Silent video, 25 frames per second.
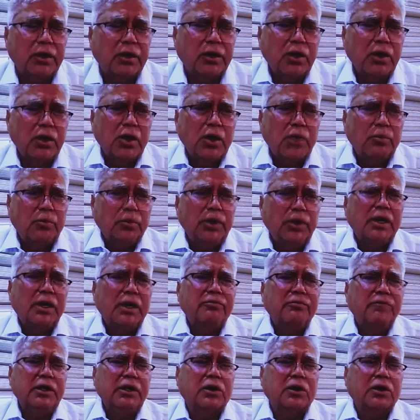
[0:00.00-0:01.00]
where
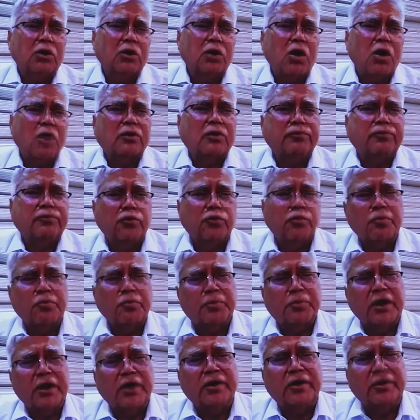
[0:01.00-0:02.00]
we clocked
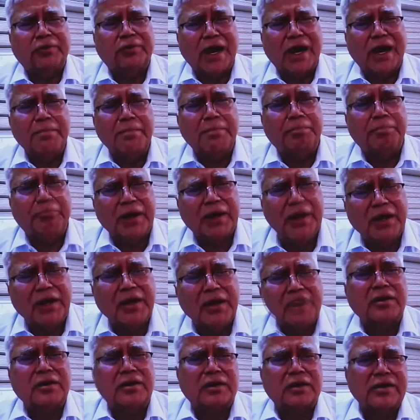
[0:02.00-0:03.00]
4.5
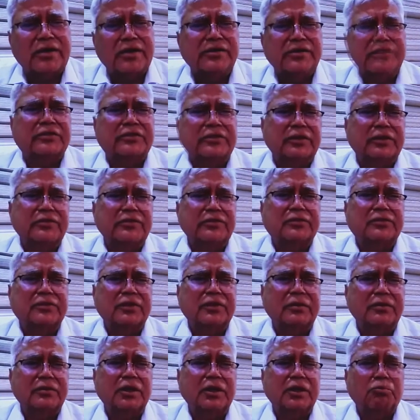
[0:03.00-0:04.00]
billion transactions
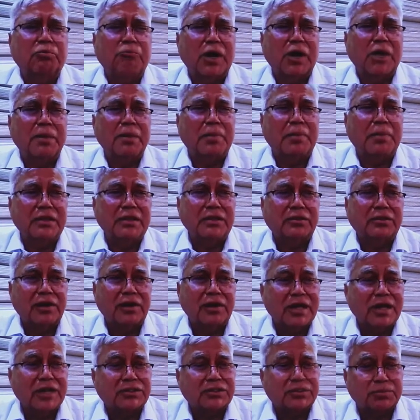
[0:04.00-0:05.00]
in one month
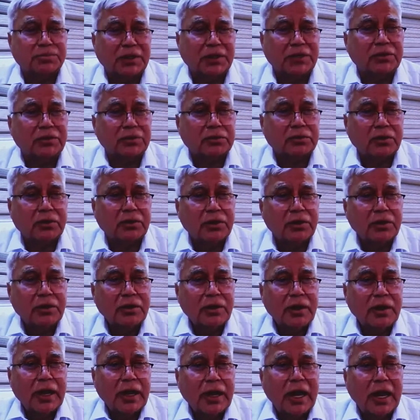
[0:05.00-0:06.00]
last month.
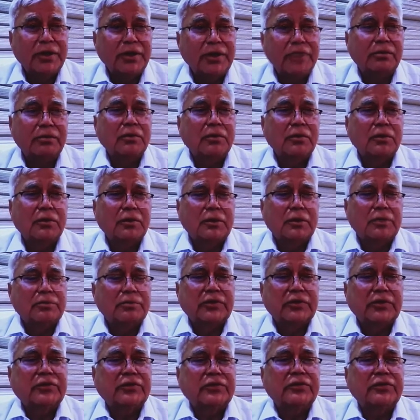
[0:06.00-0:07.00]
I mean,
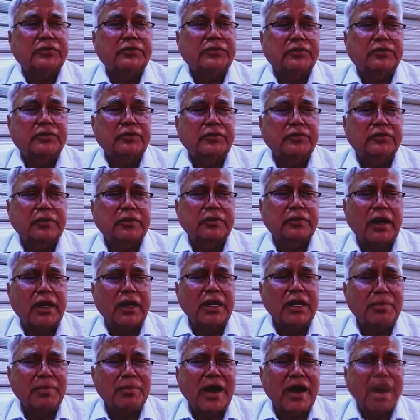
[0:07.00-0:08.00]
this is, this is
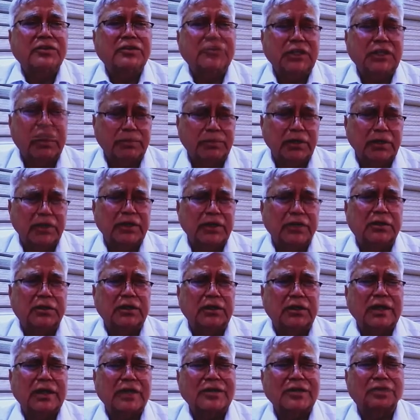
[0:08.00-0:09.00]
unimaginable. It, it
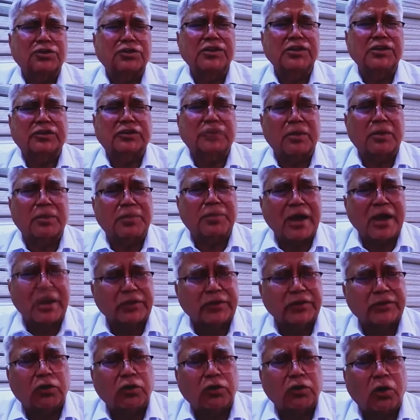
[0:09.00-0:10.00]
actually
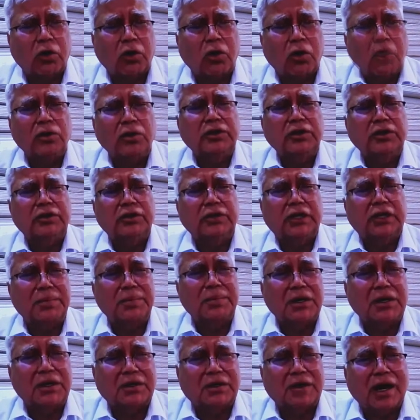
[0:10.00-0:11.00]
surpasses all the
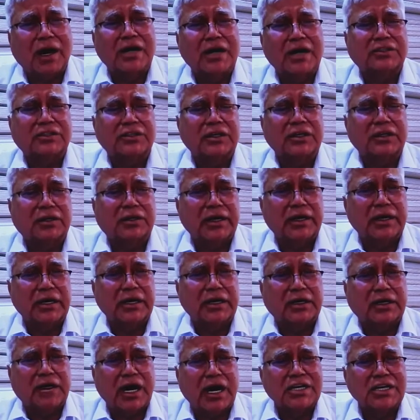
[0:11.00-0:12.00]
debit cards and credit
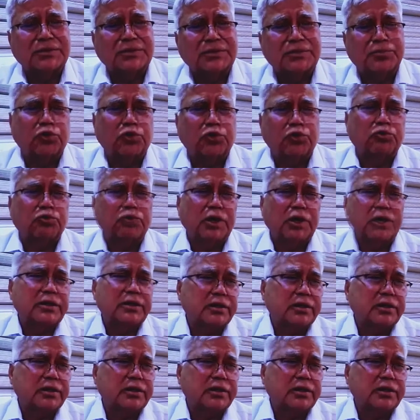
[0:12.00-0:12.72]
cards put together.